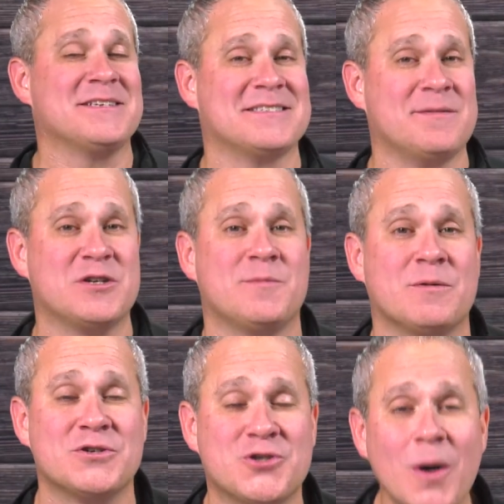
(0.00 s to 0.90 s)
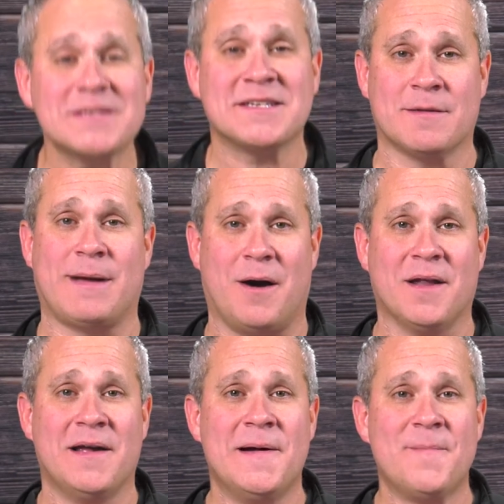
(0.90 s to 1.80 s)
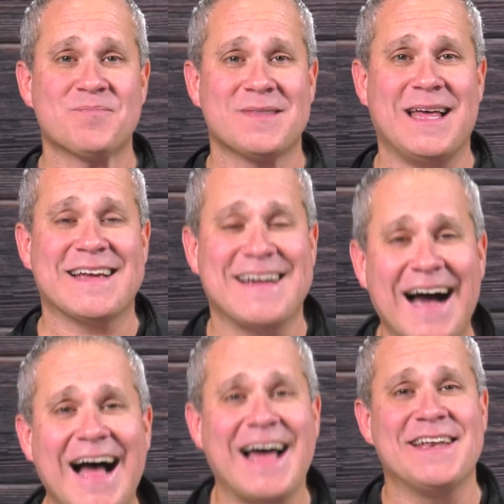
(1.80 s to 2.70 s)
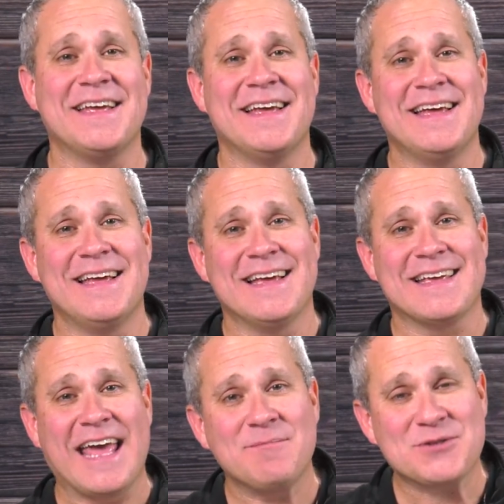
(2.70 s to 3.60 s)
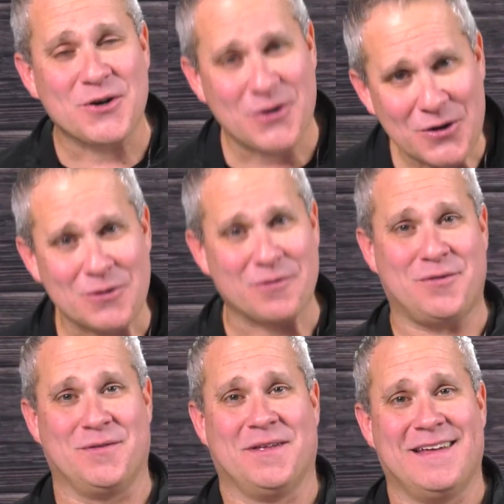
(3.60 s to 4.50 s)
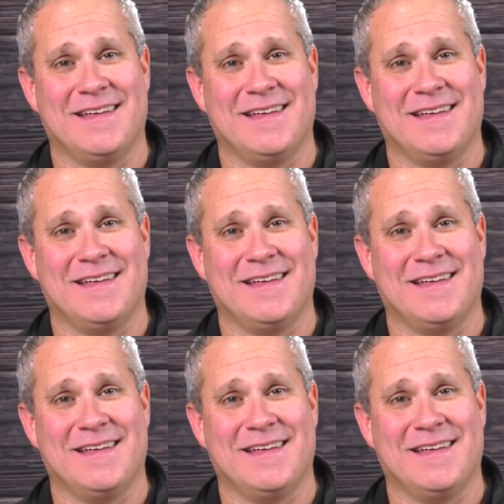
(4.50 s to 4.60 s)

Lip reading: This is something we should be rejoicing about, that God came to earth,